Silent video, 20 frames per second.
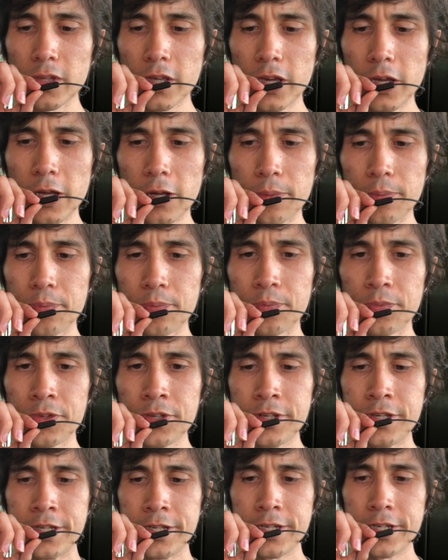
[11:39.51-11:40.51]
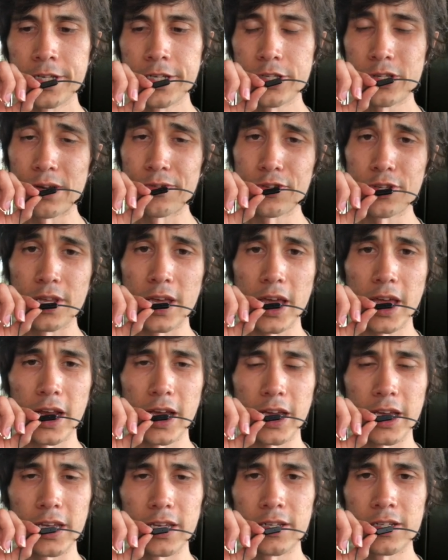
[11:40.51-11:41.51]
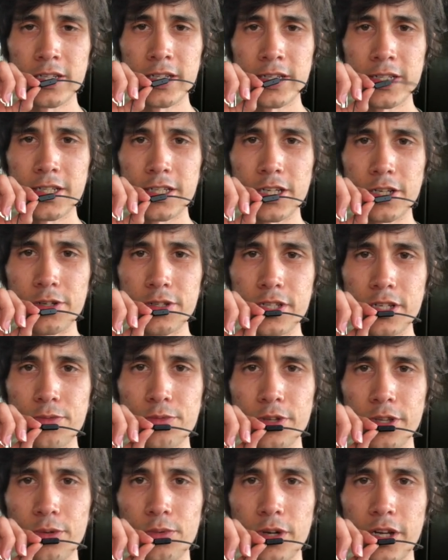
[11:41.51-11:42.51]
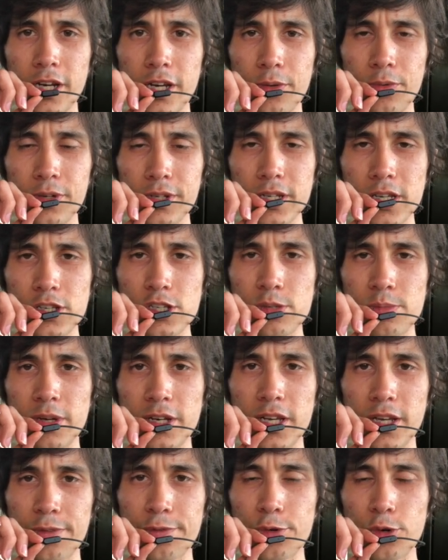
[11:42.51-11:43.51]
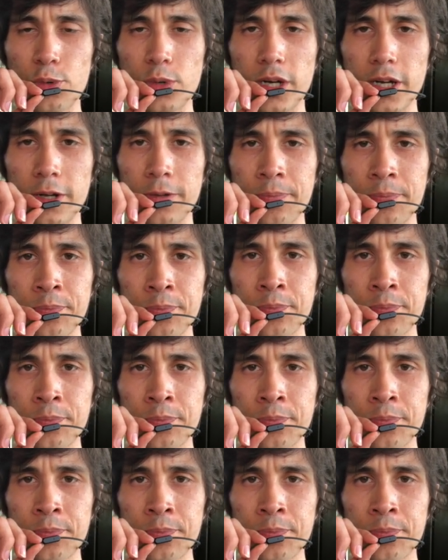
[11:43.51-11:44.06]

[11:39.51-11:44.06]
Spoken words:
So after that, I didn't really want anyone touching my neck for a while,